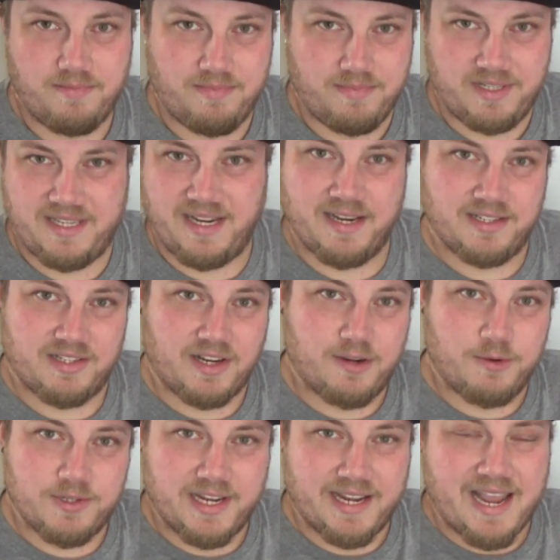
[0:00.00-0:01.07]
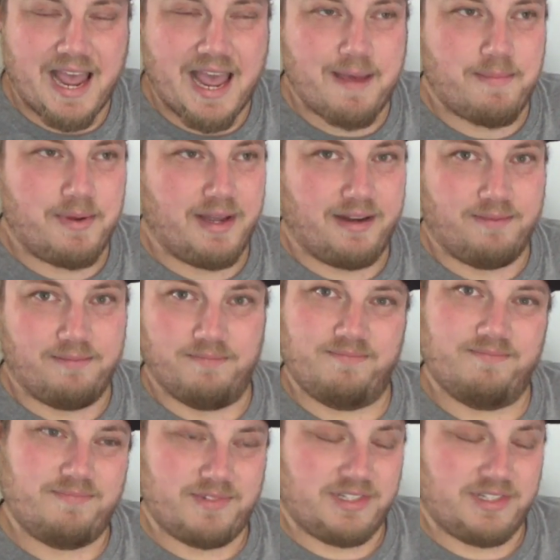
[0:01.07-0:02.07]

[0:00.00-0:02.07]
Sounds like it was okay, but I'm